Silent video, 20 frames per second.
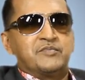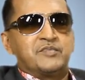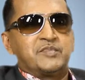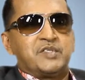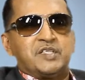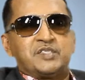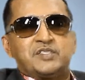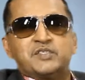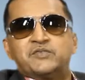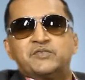
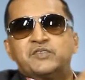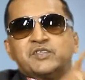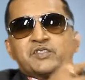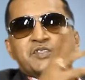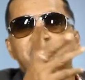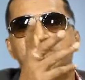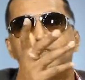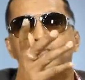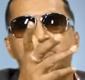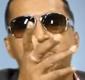catching
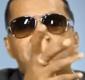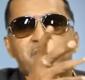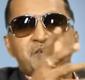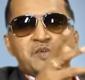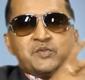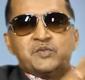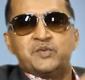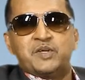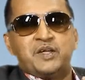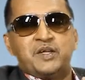fish in the
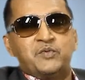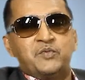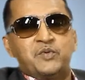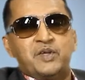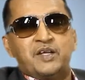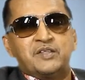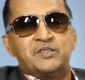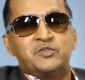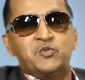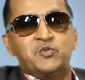pond. We
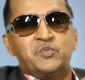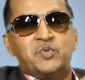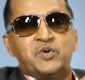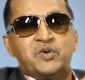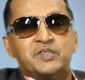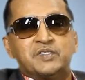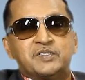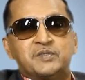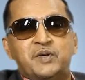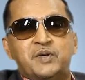had 2
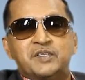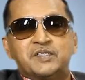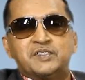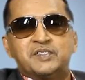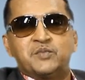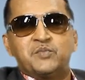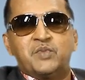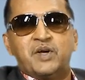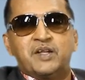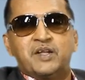ponds by the
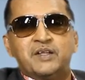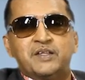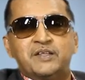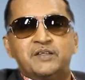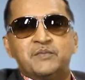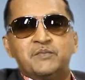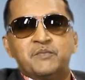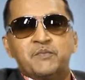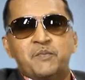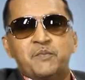St. Madeleine